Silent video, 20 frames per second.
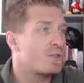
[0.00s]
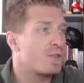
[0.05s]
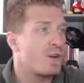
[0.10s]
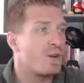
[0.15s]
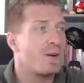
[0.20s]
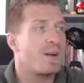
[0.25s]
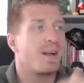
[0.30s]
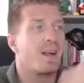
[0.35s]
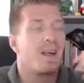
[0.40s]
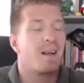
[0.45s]

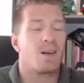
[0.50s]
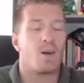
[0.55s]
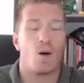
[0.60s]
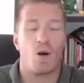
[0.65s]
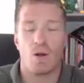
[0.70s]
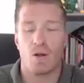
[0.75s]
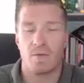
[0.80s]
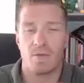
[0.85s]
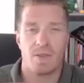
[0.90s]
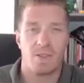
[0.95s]
So again,
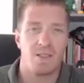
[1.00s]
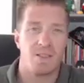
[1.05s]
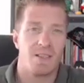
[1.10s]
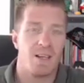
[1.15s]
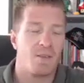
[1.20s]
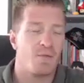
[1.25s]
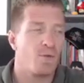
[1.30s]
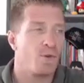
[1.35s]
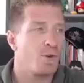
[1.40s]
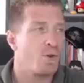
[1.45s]
all of this is
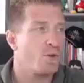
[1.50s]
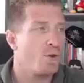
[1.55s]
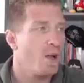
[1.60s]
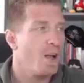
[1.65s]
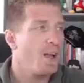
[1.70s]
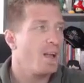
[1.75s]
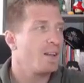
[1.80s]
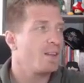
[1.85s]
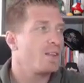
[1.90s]
done for you.